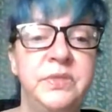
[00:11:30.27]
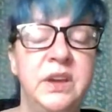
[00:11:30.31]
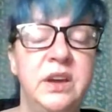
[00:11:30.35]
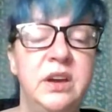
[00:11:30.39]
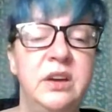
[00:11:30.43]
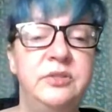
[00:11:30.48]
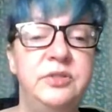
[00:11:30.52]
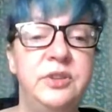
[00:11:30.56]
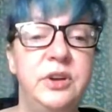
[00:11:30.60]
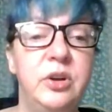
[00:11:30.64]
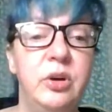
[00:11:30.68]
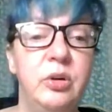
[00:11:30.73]

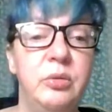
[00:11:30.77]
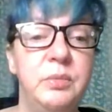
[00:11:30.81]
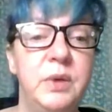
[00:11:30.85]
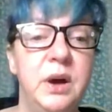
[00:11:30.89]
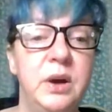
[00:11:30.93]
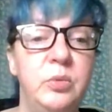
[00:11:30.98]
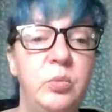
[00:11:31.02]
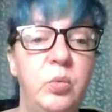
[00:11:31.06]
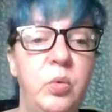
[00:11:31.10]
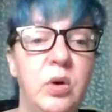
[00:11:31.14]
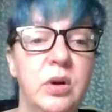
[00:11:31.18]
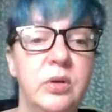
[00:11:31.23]
If you don't
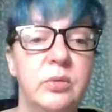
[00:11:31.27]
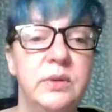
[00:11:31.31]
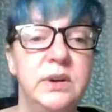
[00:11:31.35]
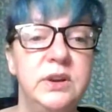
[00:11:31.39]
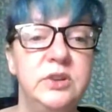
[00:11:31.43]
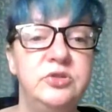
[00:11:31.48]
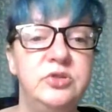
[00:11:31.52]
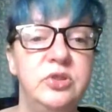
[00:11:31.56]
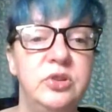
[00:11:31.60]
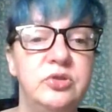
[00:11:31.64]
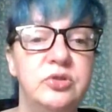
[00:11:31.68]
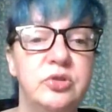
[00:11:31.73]
mind watery
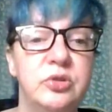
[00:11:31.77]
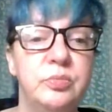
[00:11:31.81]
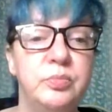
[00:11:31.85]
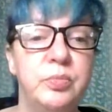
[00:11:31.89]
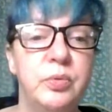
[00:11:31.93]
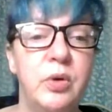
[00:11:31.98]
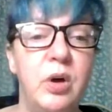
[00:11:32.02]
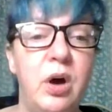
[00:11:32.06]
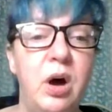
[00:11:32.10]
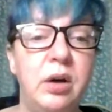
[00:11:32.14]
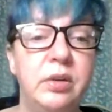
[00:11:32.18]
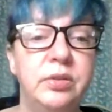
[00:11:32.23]
ginger
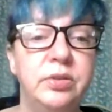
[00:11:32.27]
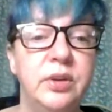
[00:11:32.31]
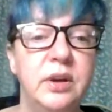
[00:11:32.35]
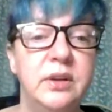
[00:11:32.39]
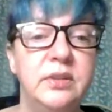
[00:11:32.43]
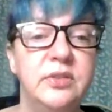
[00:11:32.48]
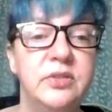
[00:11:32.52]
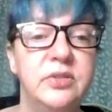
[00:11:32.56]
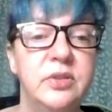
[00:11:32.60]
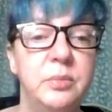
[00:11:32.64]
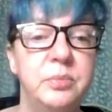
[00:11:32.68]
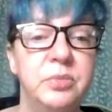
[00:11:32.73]
broth
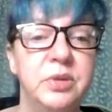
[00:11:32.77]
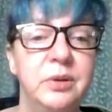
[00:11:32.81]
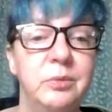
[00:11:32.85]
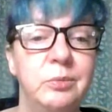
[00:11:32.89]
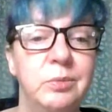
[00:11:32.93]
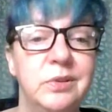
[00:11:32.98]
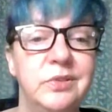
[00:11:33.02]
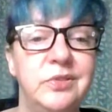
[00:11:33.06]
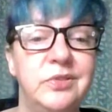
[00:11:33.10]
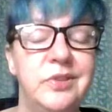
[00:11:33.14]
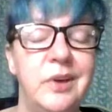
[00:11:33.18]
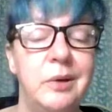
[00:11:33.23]
and something
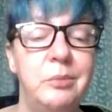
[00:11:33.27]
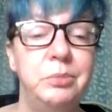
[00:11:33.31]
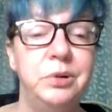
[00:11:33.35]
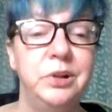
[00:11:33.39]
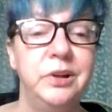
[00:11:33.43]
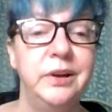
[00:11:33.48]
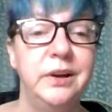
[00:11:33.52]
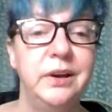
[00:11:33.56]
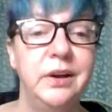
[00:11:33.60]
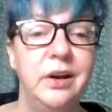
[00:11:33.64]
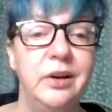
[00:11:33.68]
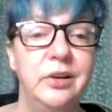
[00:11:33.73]

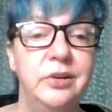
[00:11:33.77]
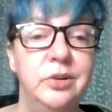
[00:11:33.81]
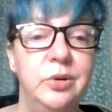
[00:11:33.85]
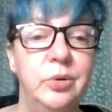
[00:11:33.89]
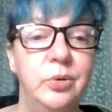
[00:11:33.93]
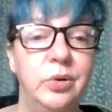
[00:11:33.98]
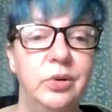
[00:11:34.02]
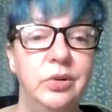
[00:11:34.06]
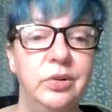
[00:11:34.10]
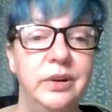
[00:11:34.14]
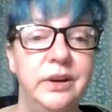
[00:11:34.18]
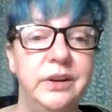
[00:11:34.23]
resembling a
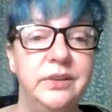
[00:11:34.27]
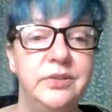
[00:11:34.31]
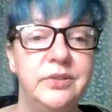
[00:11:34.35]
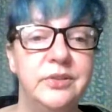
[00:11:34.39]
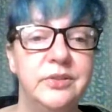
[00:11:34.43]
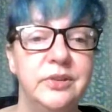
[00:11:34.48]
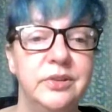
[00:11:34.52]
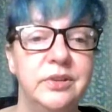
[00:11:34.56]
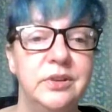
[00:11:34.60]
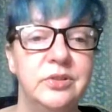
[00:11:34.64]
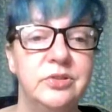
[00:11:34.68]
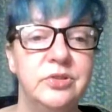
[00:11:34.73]
noodle, it's
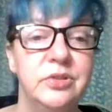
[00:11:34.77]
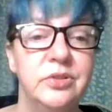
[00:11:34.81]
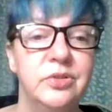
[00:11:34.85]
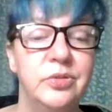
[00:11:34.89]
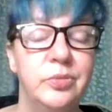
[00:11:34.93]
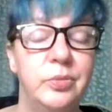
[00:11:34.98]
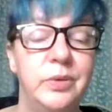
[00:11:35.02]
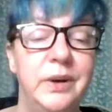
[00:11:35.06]
delicious.